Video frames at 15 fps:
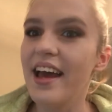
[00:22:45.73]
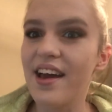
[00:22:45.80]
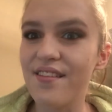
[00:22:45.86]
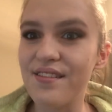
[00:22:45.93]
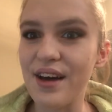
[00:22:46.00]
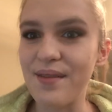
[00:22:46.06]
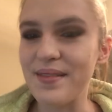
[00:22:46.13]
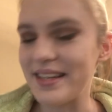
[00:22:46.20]

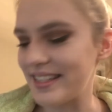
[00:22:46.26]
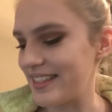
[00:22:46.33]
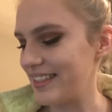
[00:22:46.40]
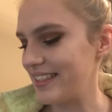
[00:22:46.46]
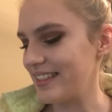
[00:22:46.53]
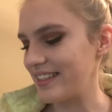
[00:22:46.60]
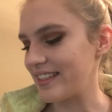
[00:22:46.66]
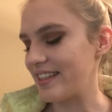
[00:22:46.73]
If that makes
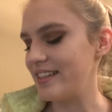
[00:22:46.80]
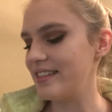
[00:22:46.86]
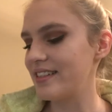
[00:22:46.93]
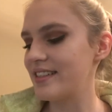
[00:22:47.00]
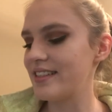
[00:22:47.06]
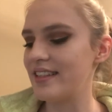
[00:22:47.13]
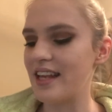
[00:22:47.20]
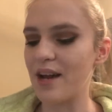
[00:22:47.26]
any sense.
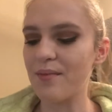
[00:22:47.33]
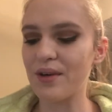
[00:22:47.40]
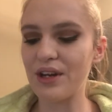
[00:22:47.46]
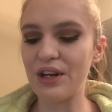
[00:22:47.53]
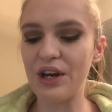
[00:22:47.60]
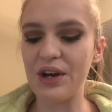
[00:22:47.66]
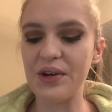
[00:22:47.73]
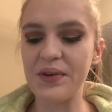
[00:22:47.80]
Then I'm
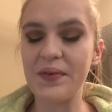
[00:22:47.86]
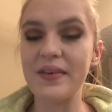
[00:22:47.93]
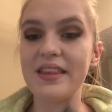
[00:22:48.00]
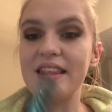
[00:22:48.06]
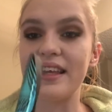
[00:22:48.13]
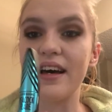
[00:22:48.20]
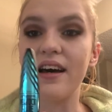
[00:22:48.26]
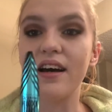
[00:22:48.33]
going to go in
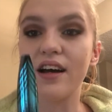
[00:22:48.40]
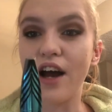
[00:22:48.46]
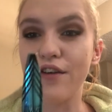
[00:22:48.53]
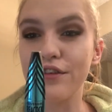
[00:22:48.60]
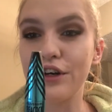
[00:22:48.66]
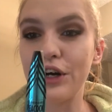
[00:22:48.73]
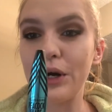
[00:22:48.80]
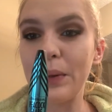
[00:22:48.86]
with the
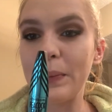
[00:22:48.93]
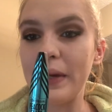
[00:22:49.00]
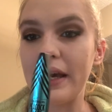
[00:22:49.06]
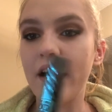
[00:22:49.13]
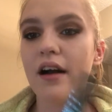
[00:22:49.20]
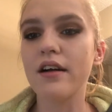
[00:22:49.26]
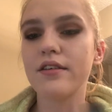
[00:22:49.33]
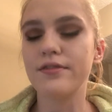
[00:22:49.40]
CoverGirl
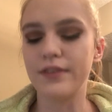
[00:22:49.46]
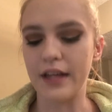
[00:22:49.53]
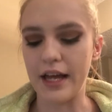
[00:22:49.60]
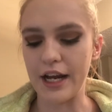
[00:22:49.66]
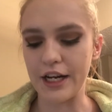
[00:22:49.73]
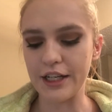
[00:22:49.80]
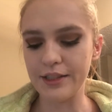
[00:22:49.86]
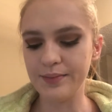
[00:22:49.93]
Peacock
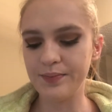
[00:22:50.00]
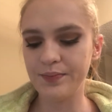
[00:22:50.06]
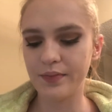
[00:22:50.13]
Flare.